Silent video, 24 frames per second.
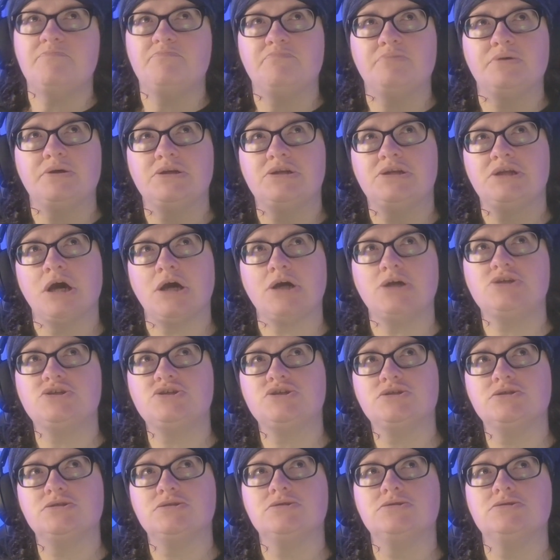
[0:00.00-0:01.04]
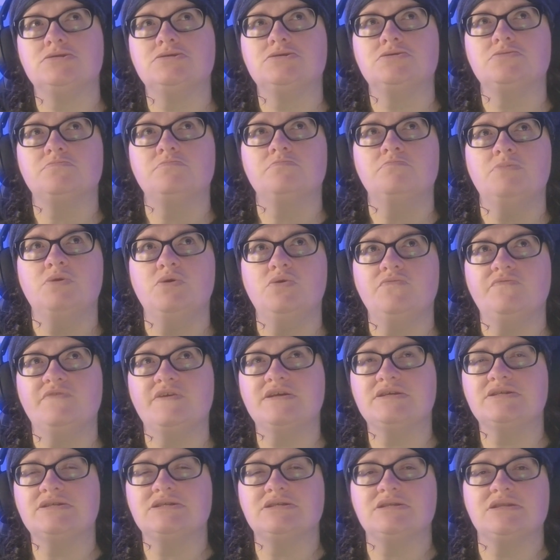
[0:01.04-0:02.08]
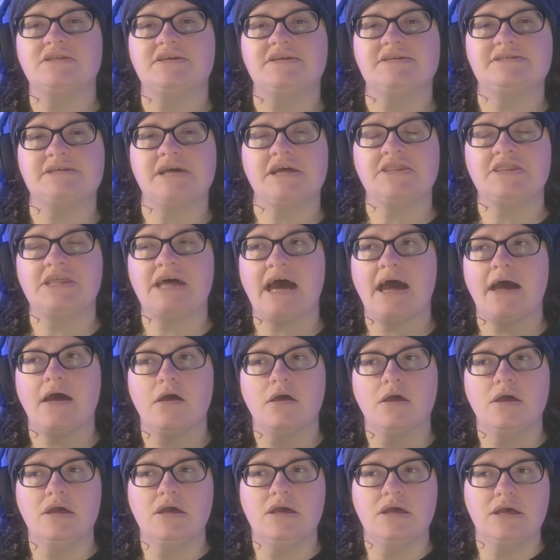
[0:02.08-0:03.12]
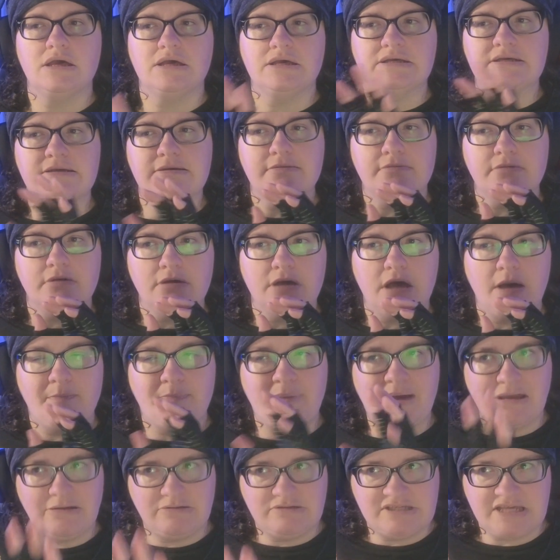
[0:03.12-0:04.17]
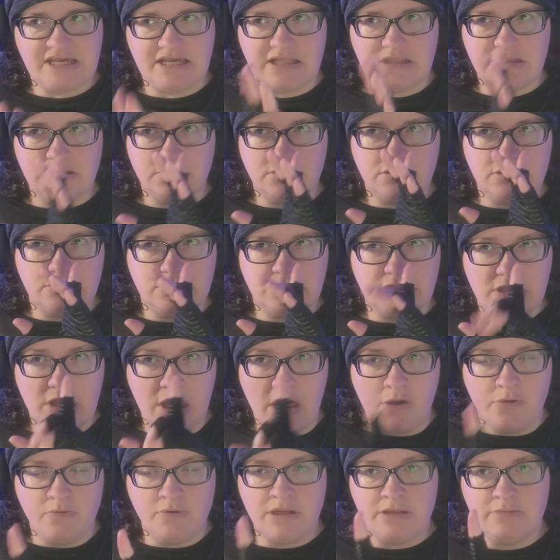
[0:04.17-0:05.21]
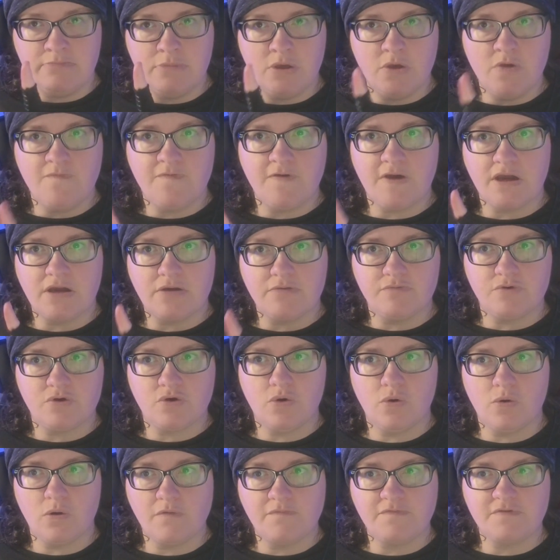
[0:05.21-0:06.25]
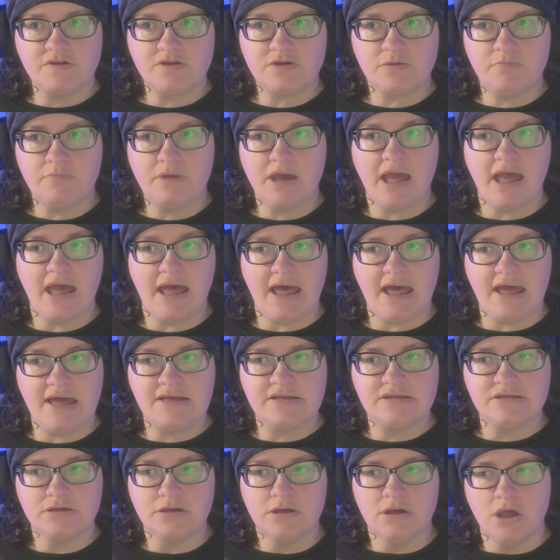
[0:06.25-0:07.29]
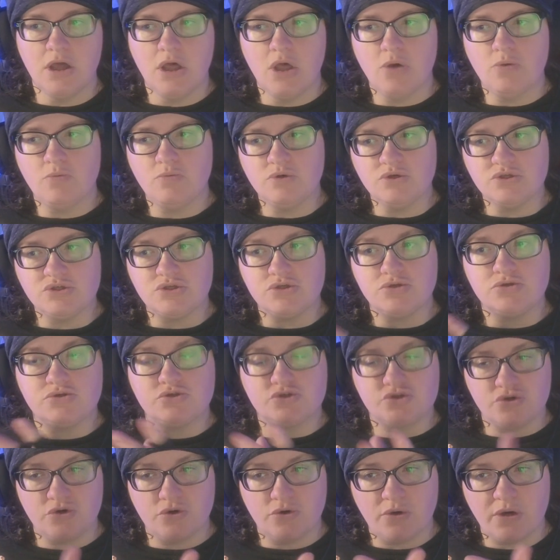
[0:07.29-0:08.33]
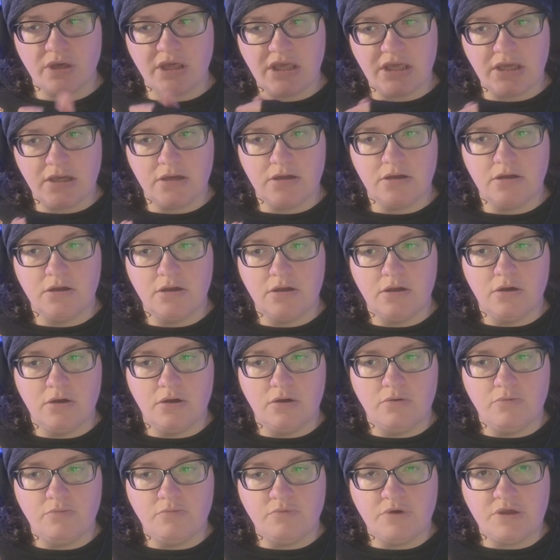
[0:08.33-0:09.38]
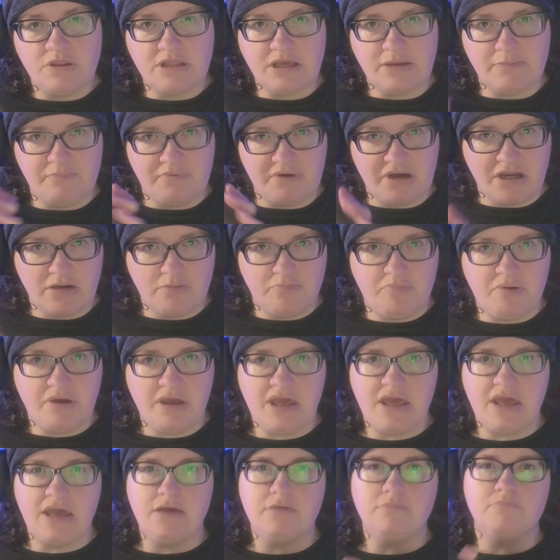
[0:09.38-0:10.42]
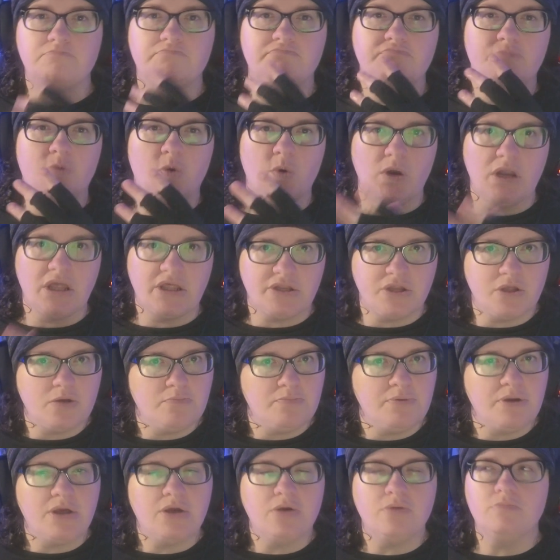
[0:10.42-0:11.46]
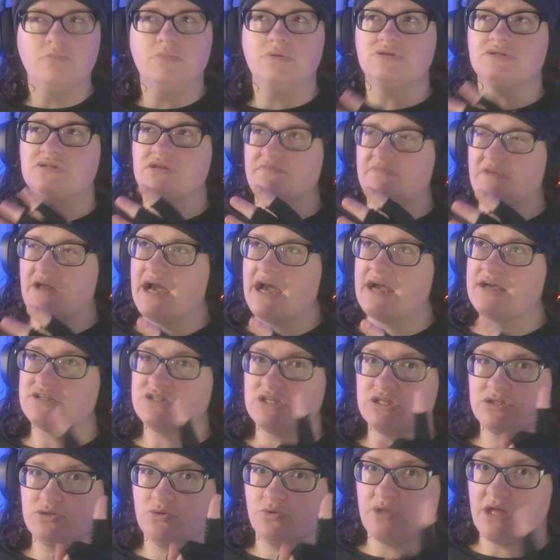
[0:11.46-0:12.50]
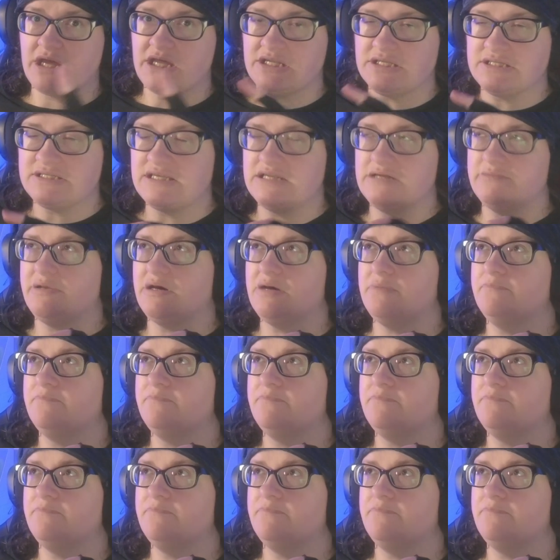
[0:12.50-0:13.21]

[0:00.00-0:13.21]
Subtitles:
productions, movies and things like that about it. The only movie I can recall off the top of my head was Troy with, like, Brad Pitt, Orlando Bloom and stuff like that, because I saw that in a cinema